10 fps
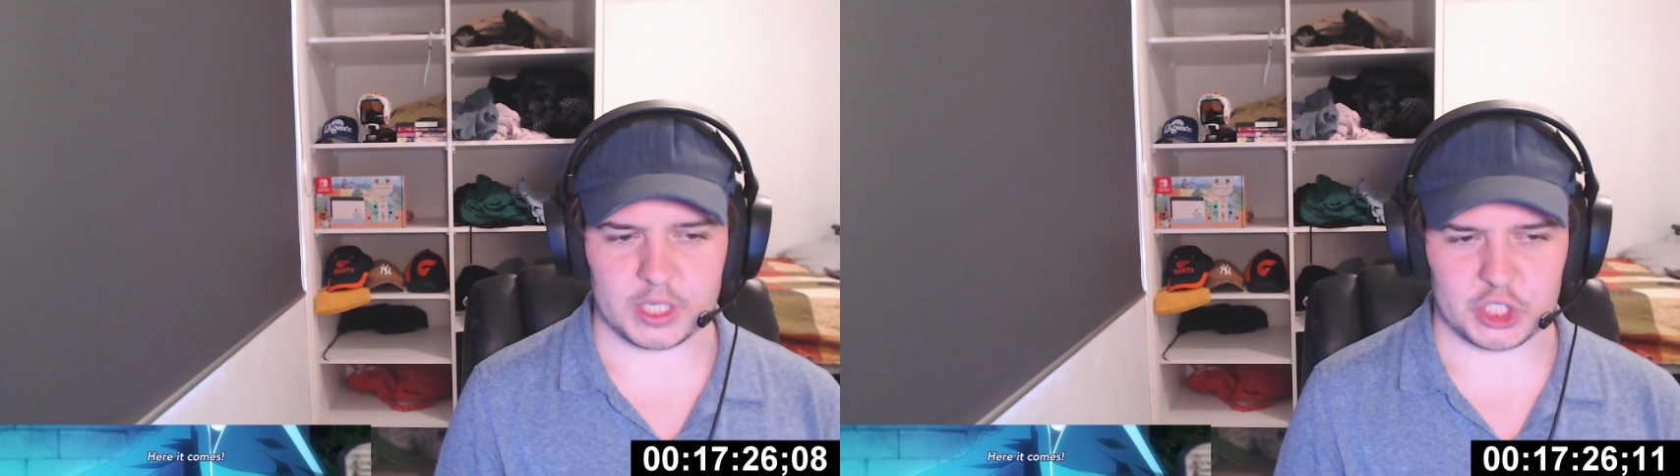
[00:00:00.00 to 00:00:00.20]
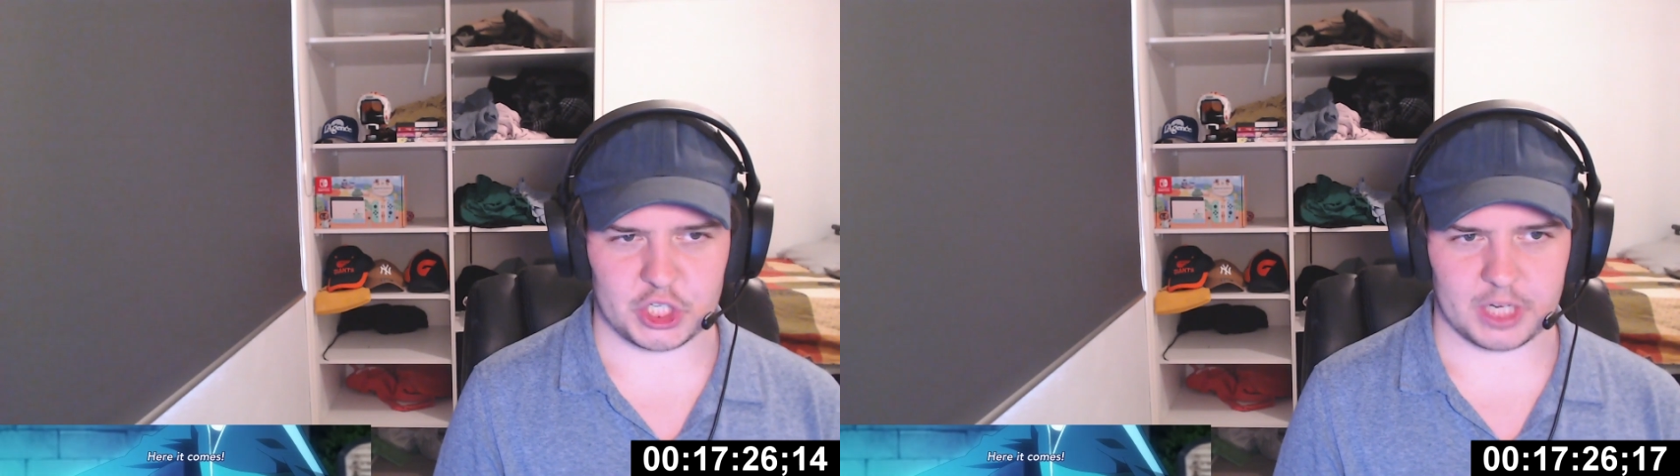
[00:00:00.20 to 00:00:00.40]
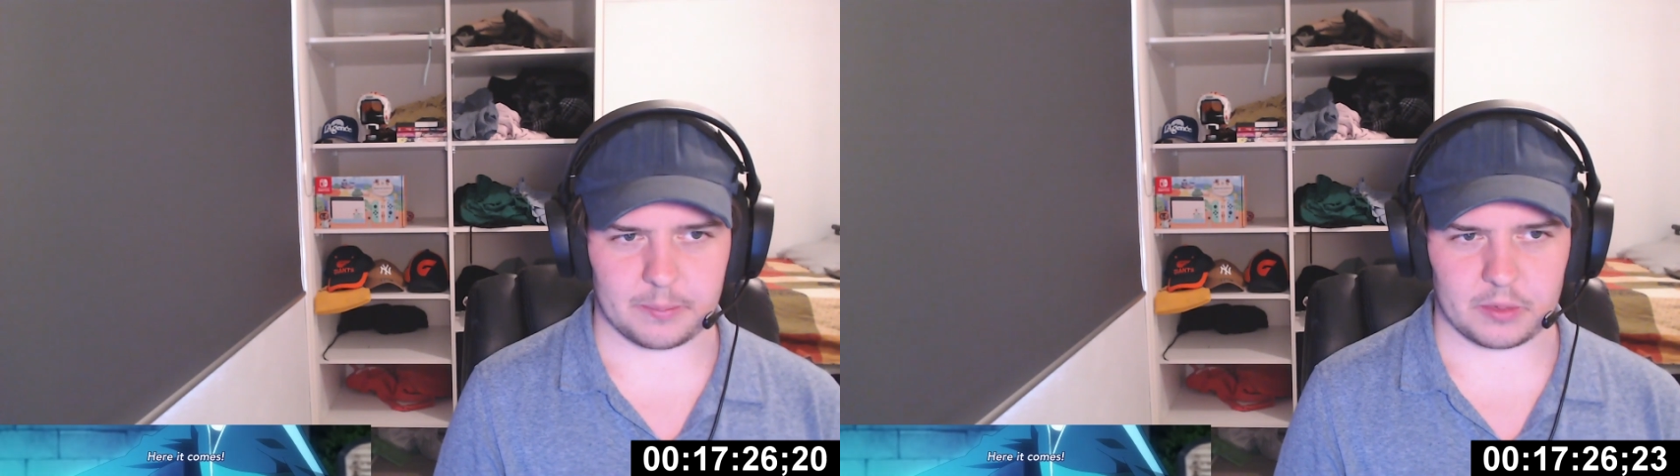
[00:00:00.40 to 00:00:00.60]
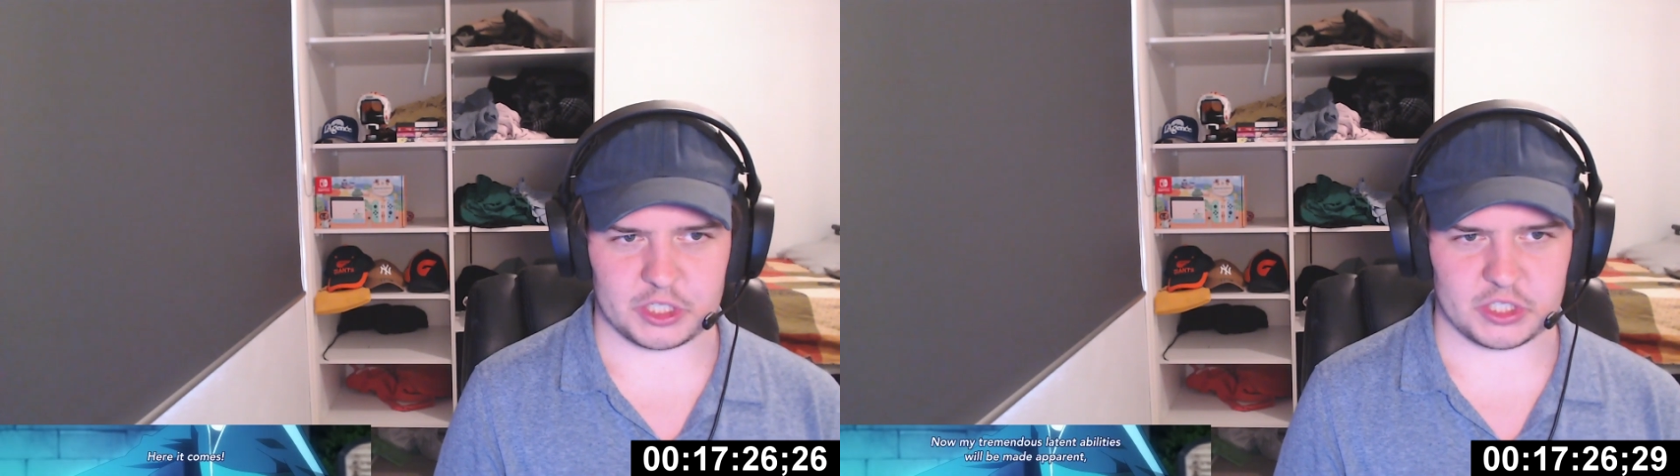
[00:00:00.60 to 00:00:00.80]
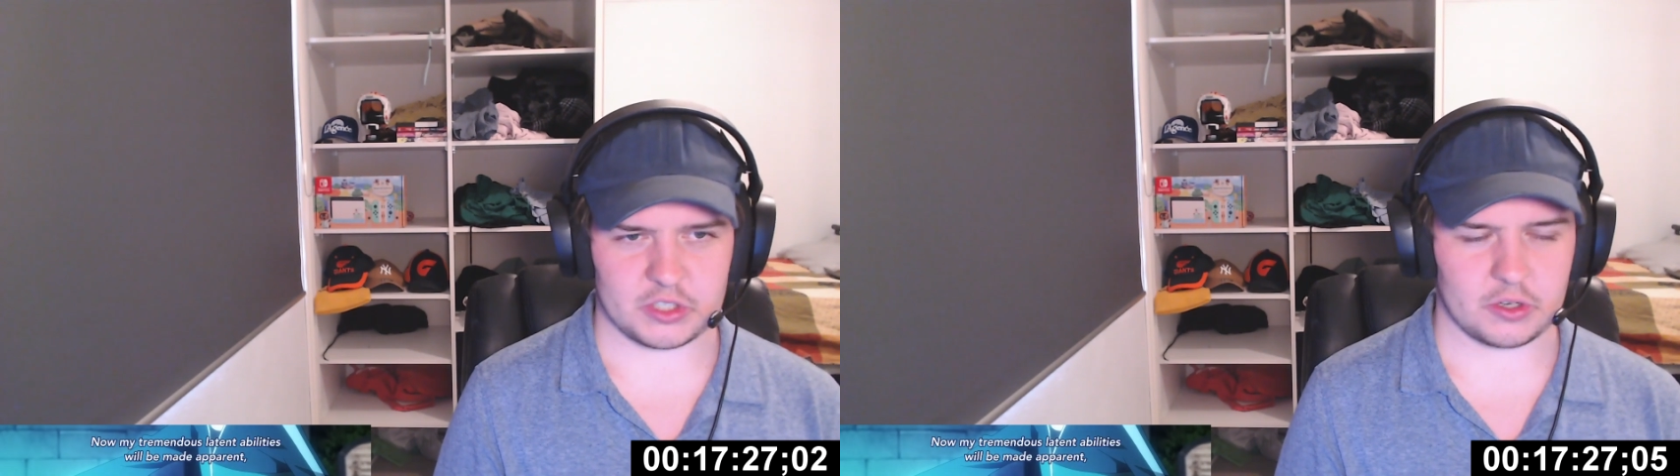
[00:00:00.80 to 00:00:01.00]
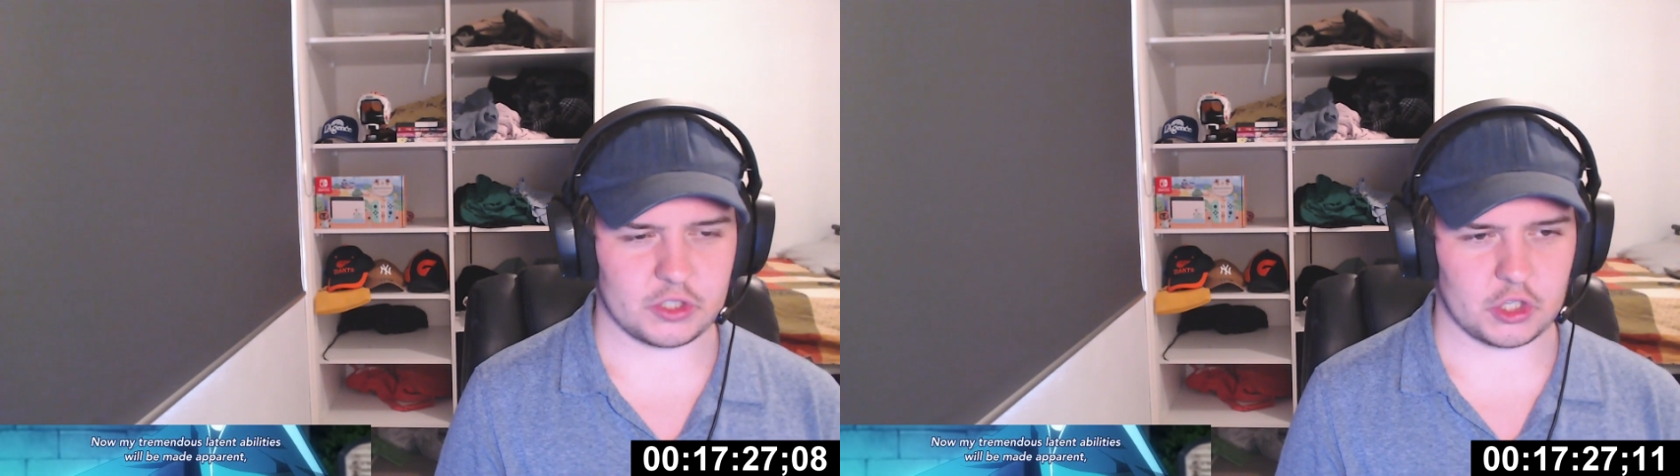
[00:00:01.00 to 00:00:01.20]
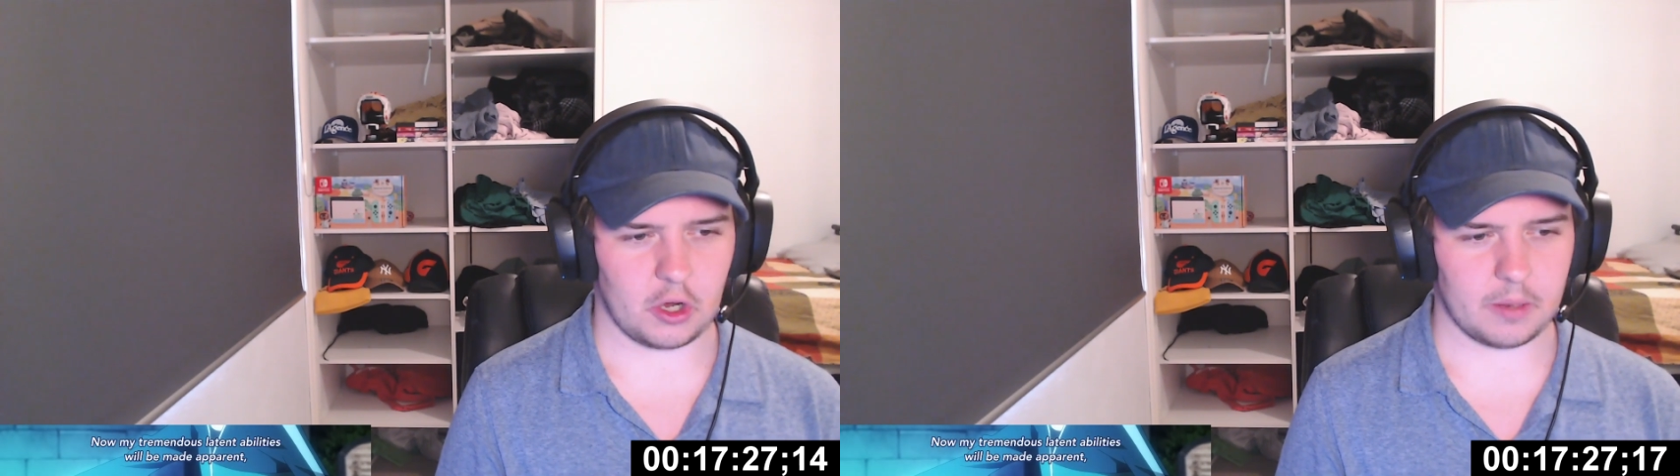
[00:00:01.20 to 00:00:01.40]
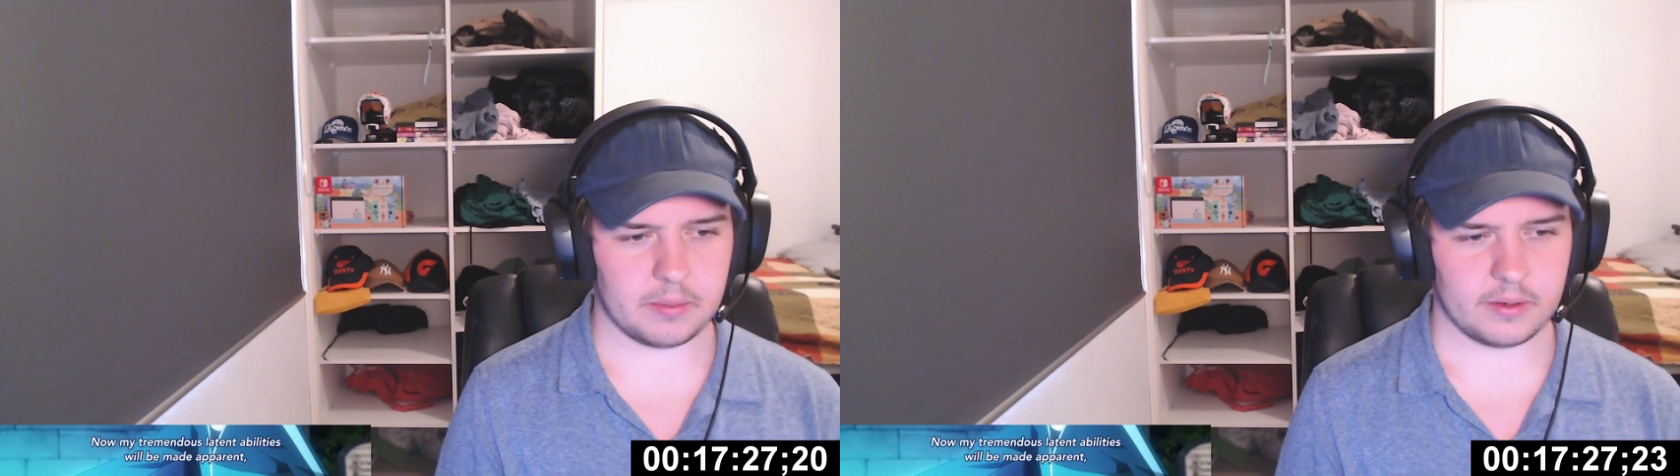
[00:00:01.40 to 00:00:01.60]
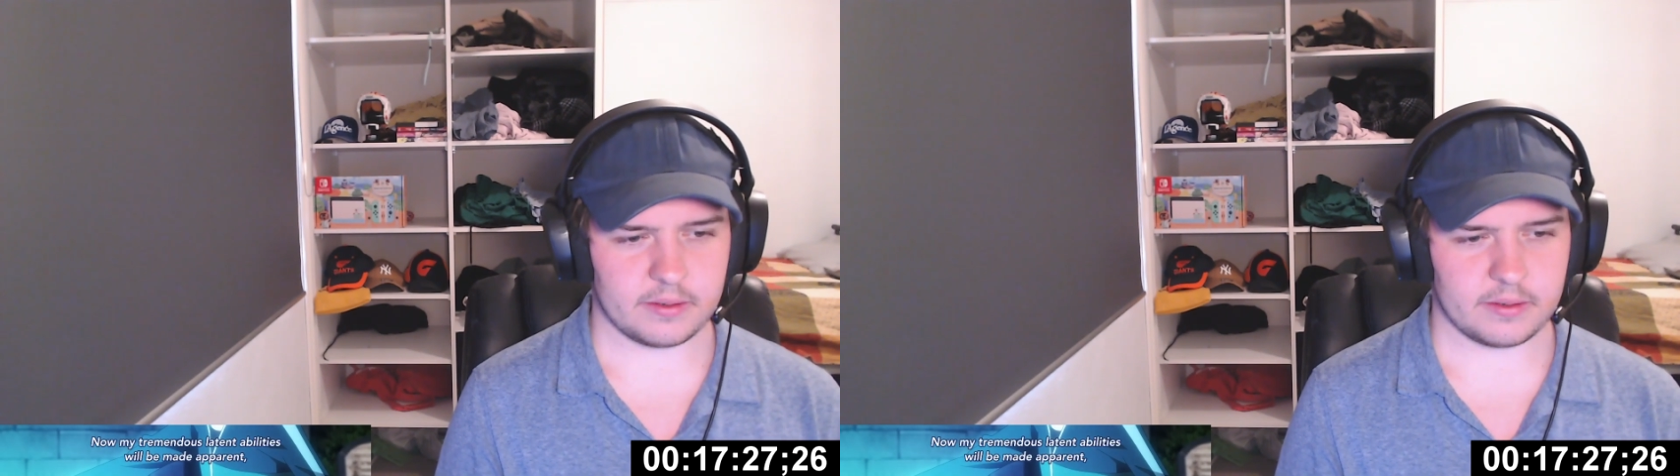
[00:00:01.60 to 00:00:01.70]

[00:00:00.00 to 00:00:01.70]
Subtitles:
chip which is your job?